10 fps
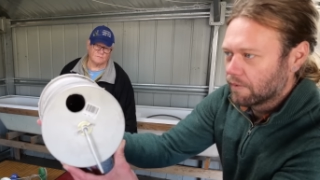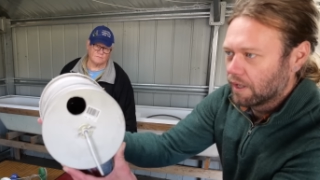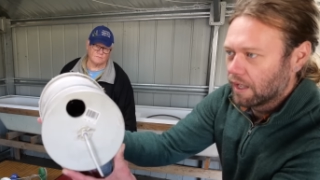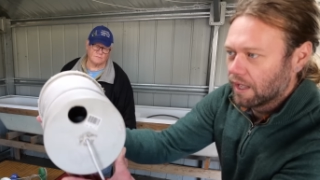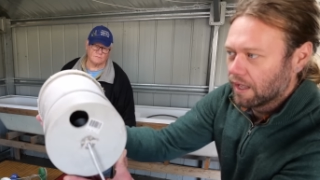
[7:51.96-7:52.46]

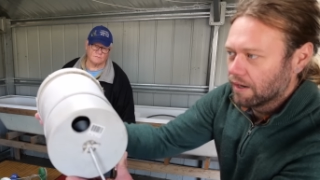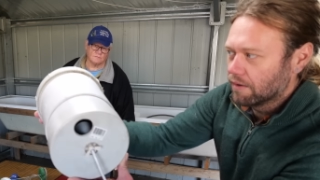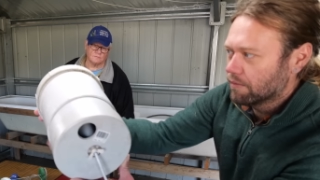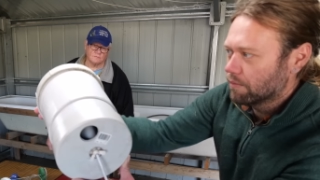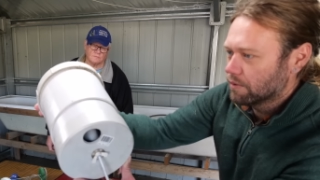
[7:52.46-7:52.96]

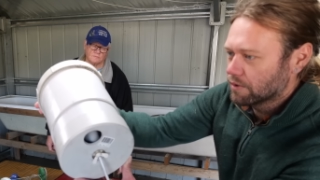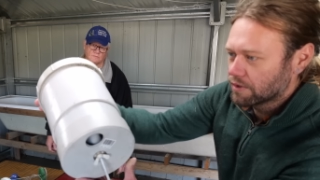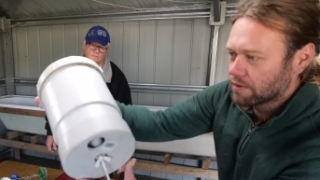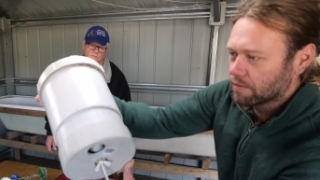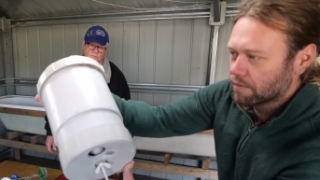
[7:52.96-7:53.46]
And we'll
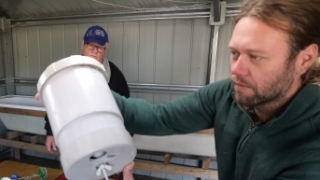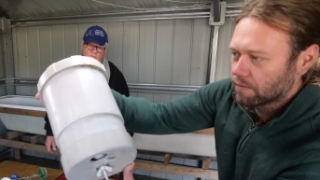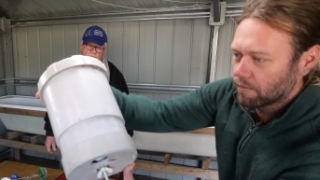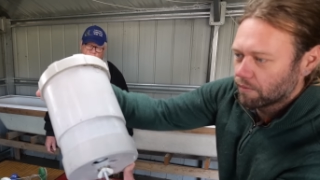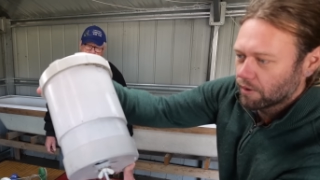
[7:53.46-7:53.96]
just
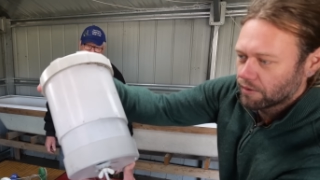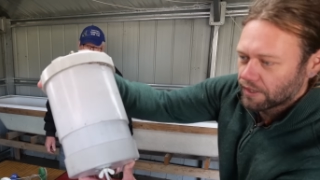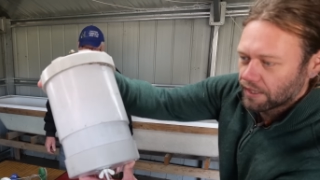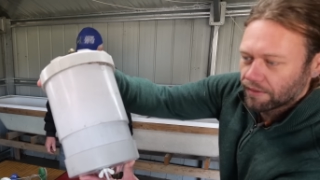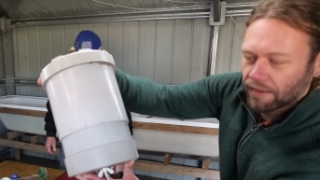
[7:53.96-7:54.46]

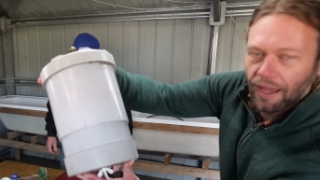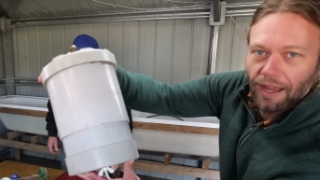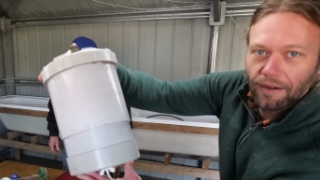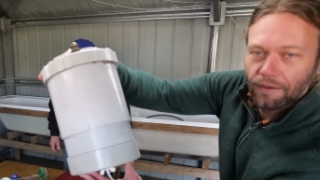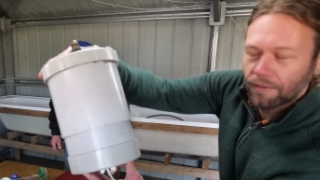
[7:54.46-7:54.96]
rotate that.